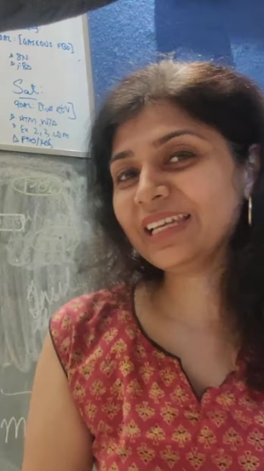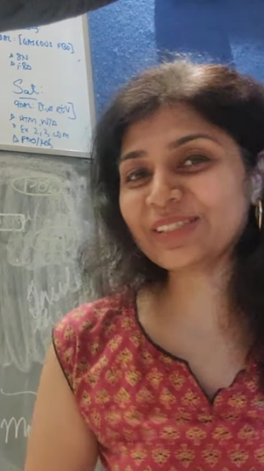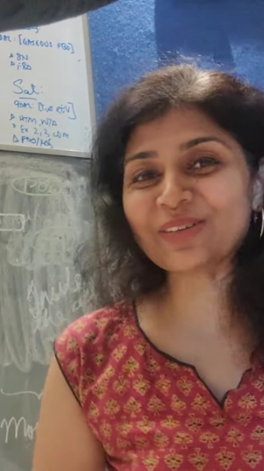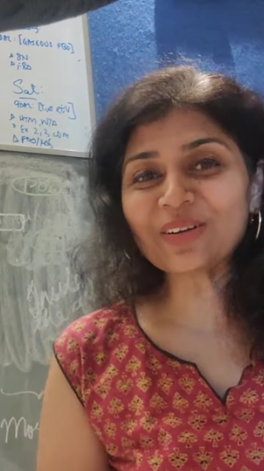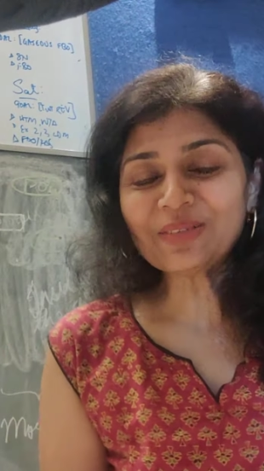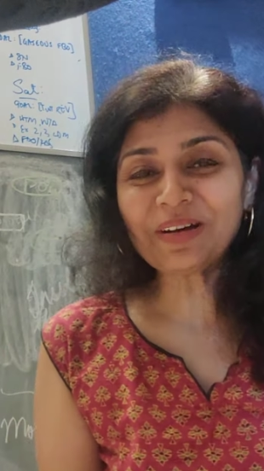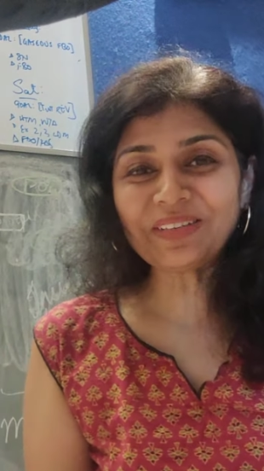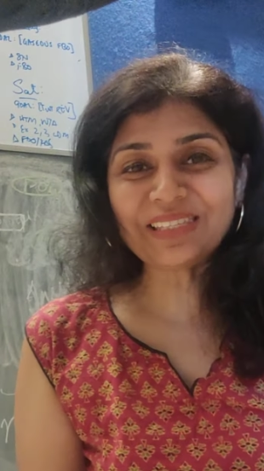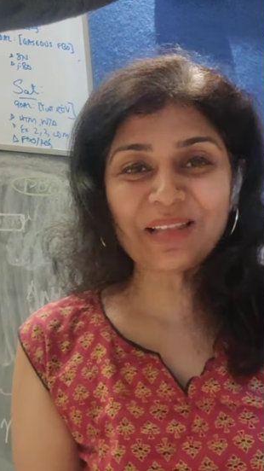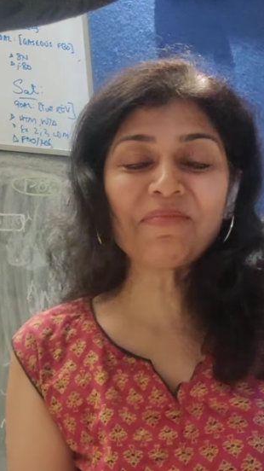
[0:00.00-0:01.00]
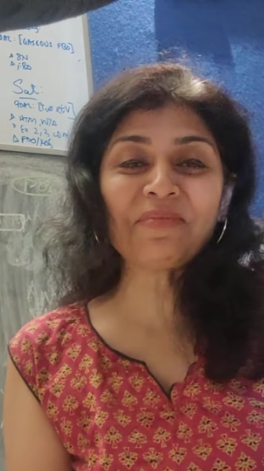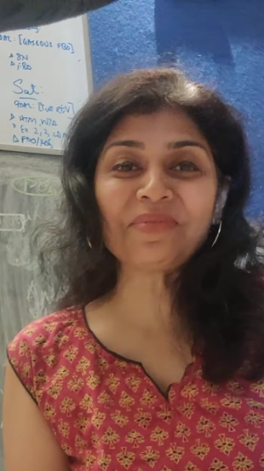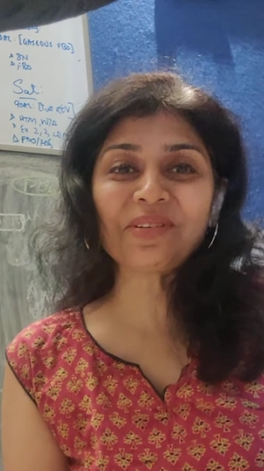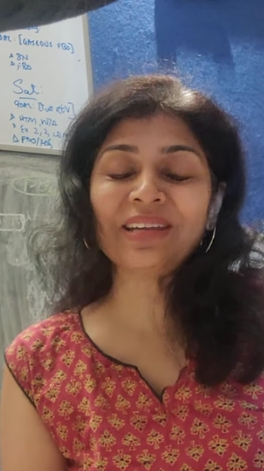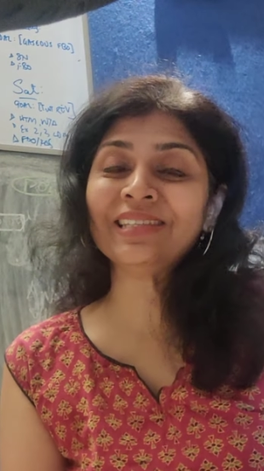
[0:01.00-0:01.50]
Let's talk about cell
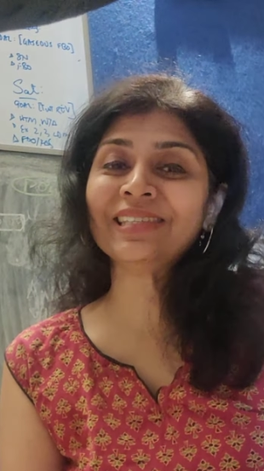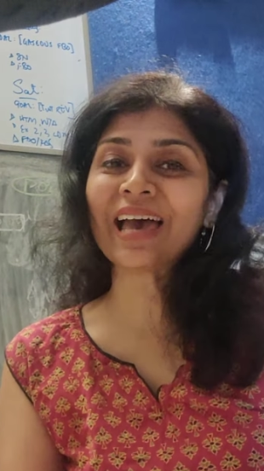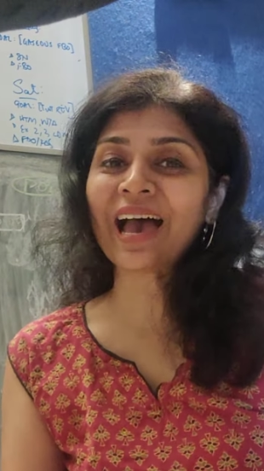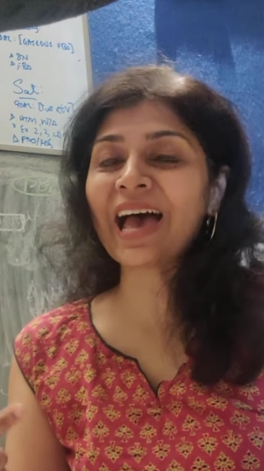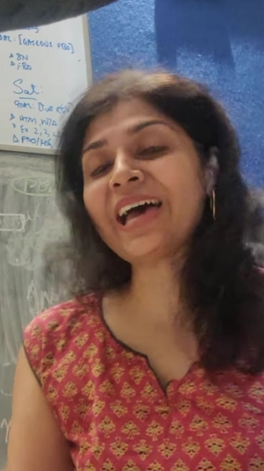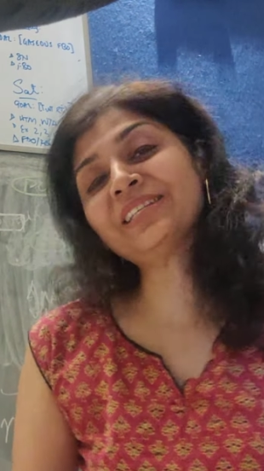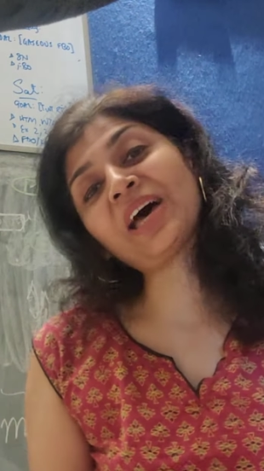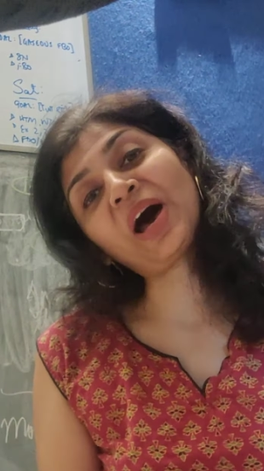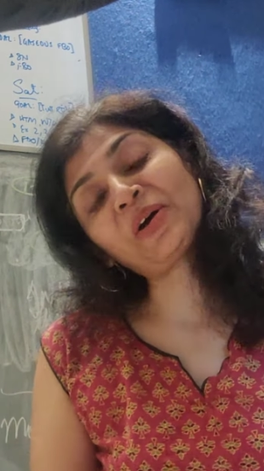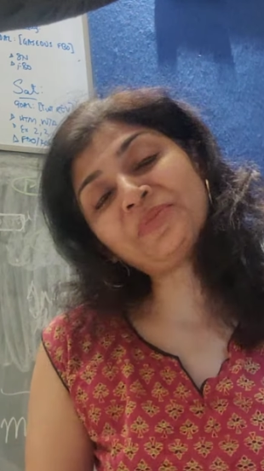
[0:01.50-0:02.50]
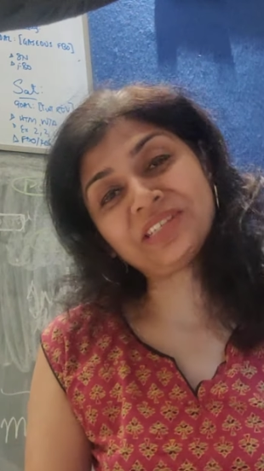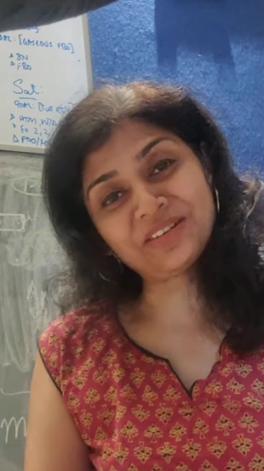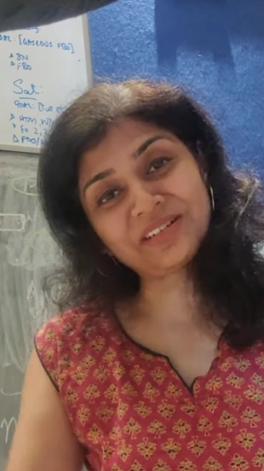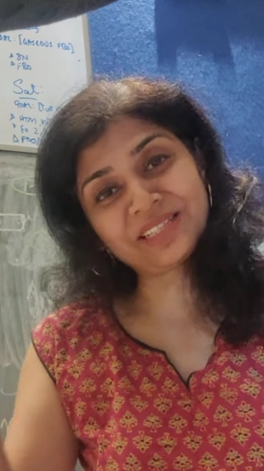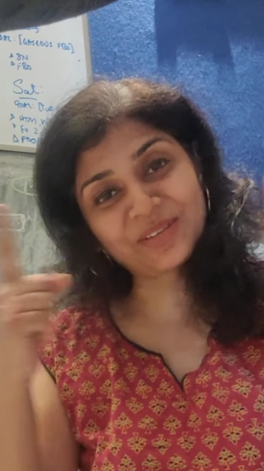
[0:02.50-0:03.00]
membranes and how
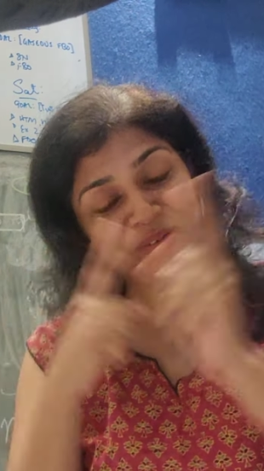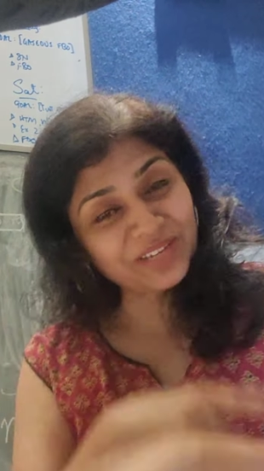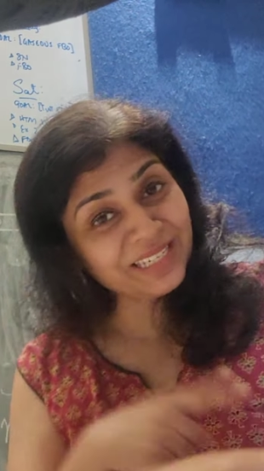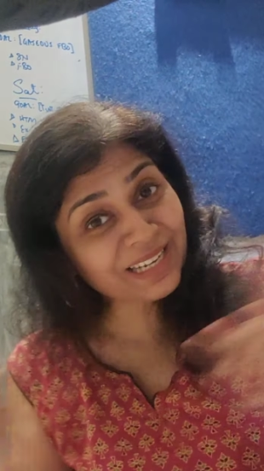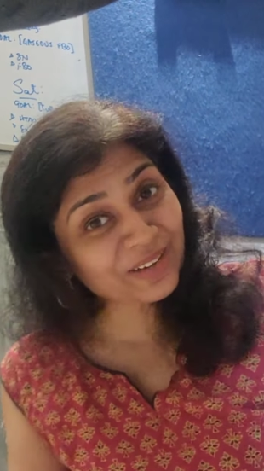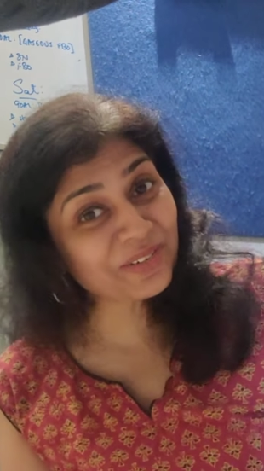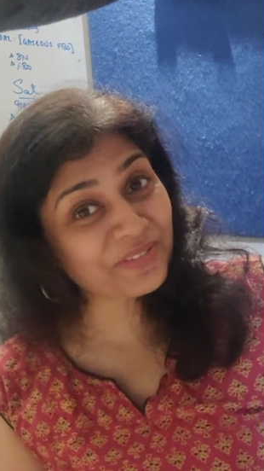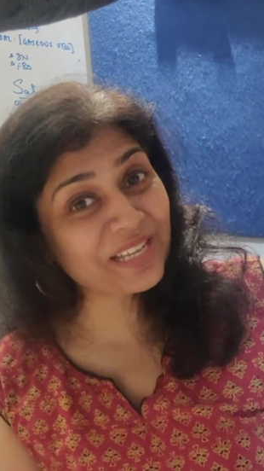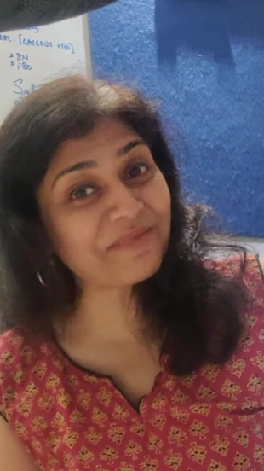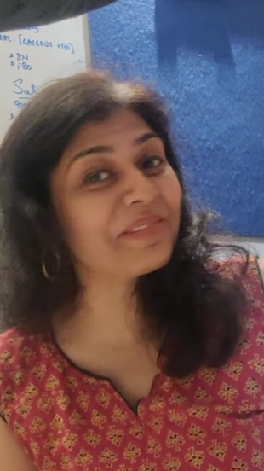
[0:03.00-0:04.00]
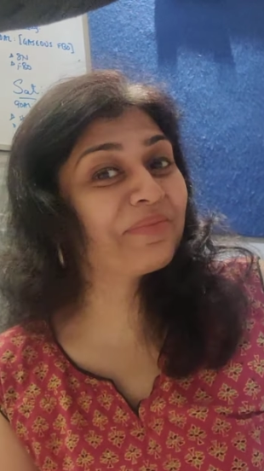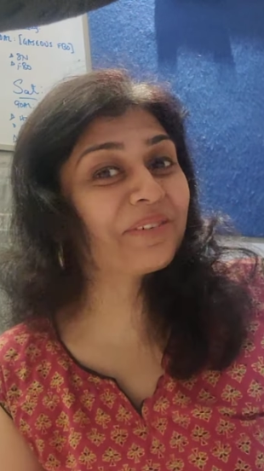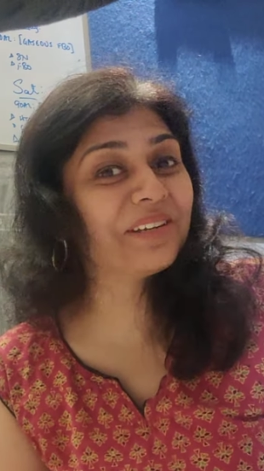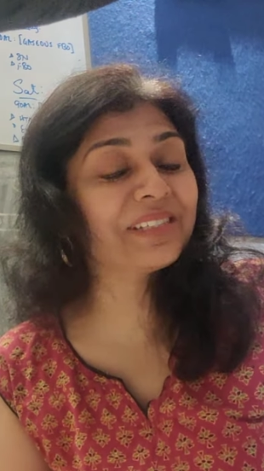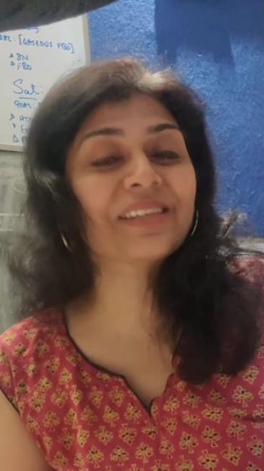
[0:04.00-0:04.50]
materials go in and out of cell
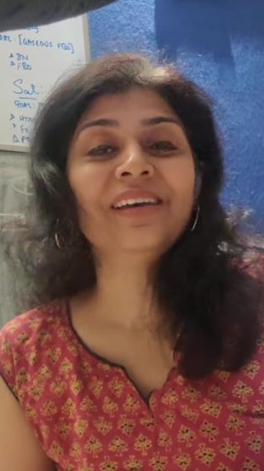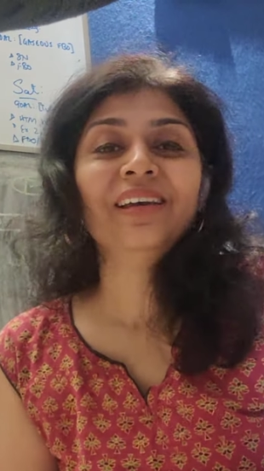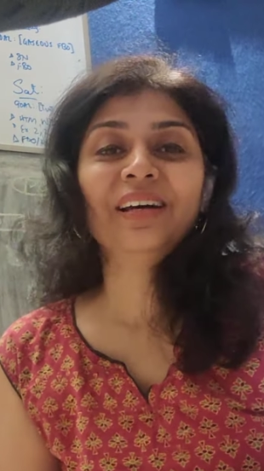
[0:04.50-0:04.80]
membranes,